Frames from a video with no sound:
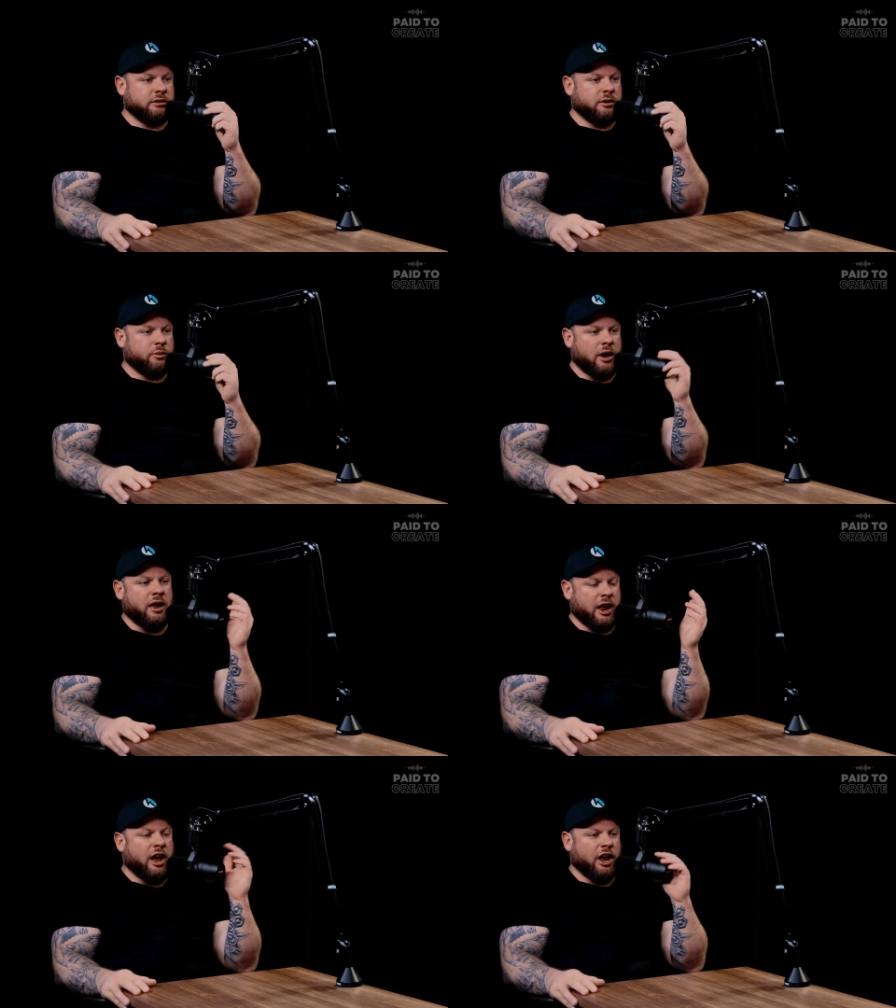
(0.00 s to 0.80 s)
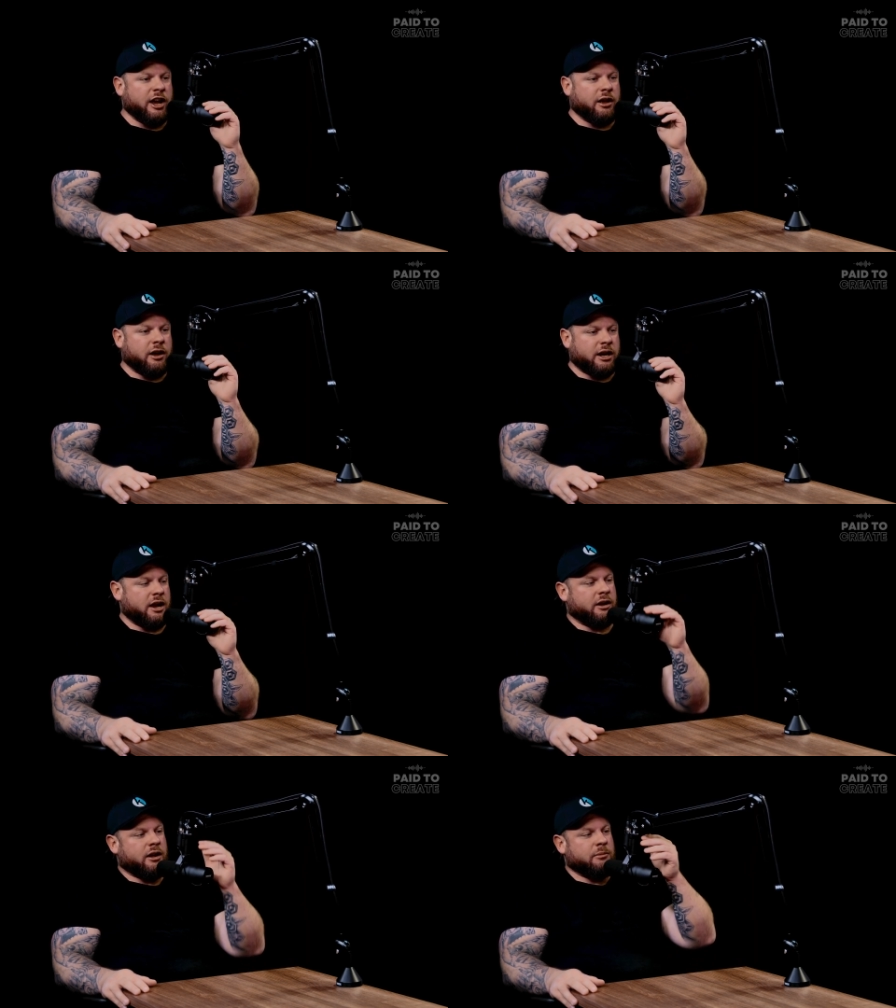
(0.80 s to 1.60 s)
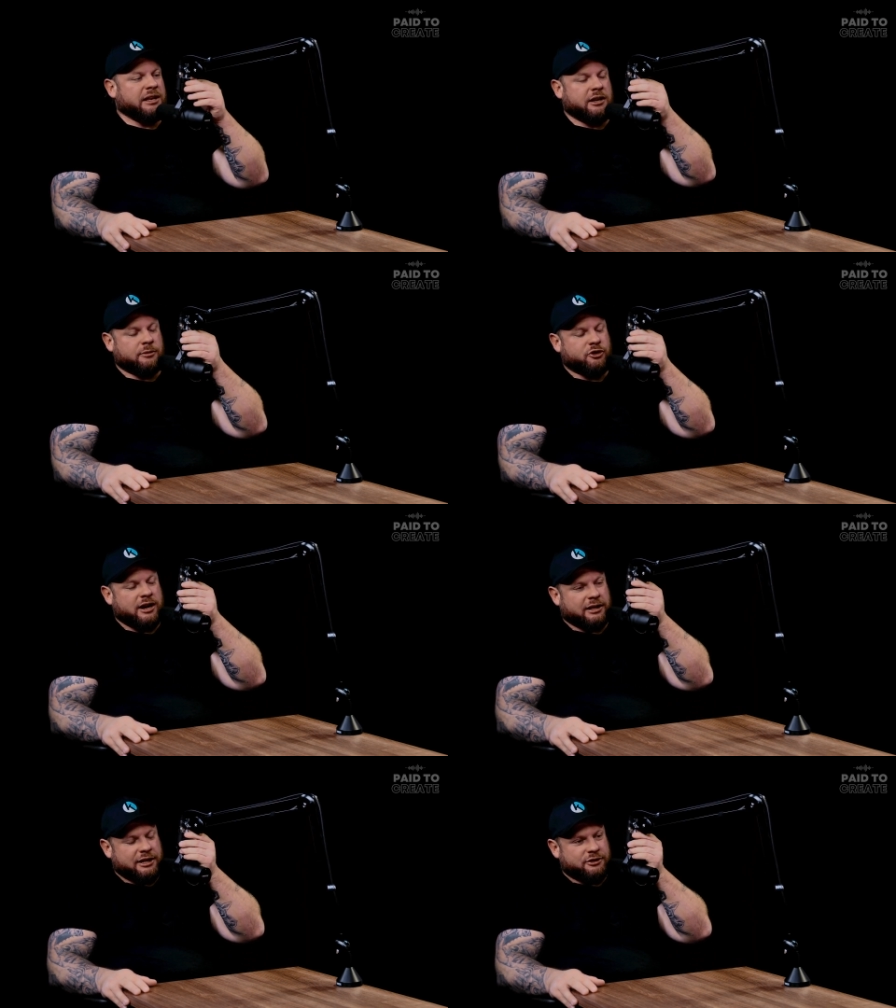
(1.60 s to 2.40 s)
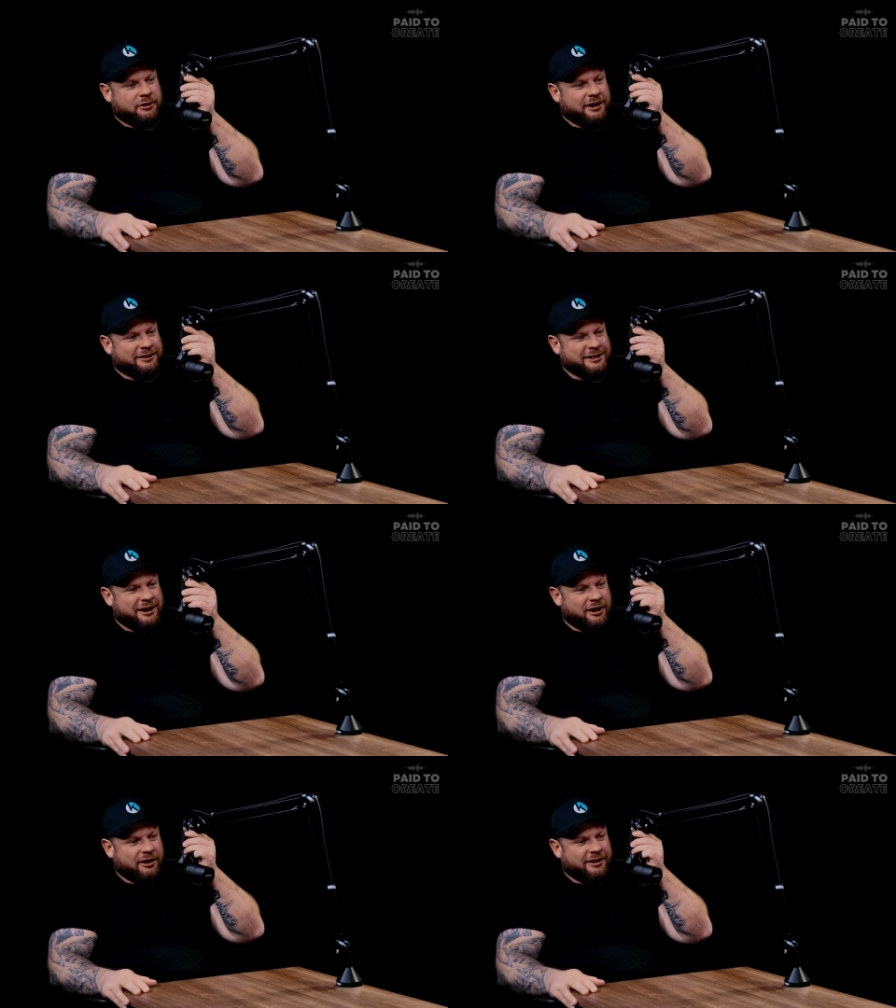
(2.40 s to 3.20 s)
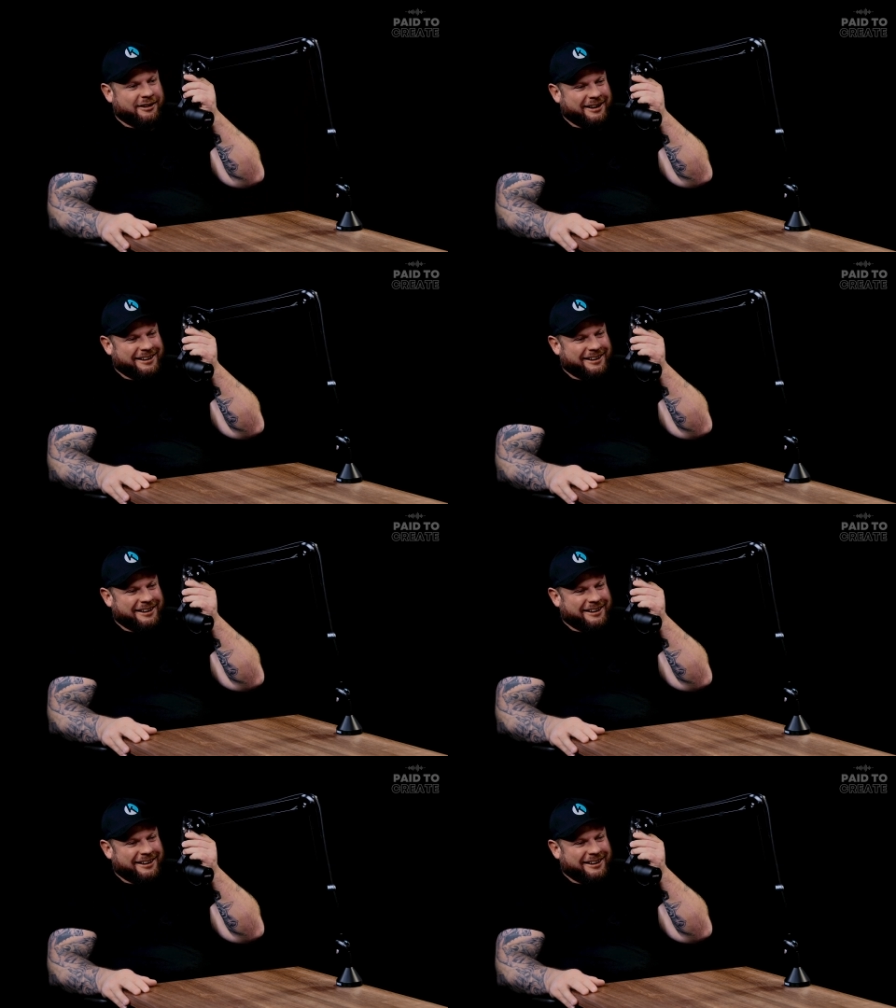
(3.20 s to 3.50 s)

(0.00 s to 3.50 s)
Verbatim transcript: And I, I, I kind of, I'm lead, I'm trying to lead you here because I, I, I,